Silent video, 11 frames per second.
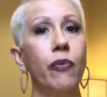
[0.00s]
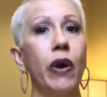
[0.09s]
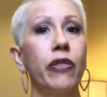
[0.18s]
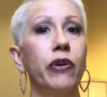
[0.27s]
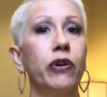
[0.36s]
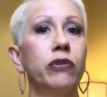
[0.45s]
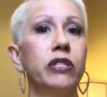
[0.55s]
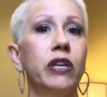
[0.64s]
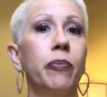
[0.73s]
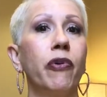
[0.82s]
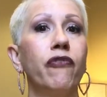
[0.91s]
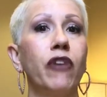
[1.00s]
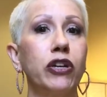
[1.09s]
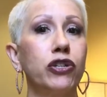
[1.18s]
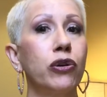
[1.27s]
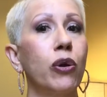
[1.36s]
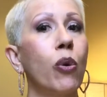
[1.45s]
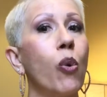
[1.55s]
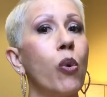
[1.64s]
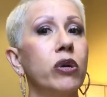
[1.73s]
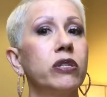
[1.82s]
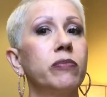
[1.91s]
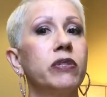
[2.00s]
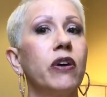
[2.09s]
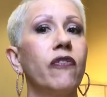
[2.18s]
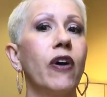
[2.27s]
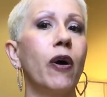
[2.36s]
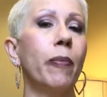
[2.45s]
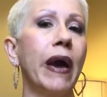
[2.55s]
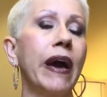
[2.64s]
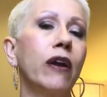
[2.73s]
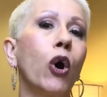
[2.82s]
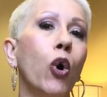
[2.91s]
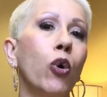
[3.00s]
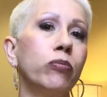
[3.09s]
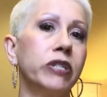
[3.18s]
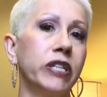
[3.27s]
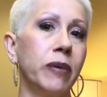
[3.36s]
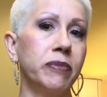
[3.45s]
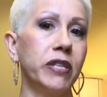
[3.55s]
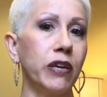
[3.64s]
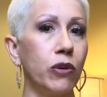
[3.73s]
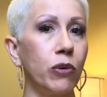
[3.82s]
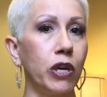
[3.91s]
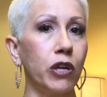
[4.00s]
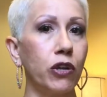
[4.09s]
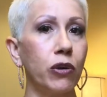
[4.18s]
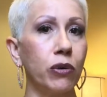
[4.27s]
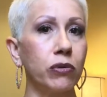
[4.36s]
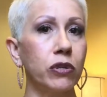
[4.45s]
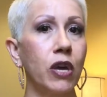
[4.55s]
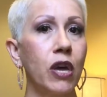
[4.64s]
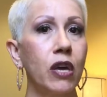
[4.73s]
whether you see a professional or some self-help at home tips that you can use.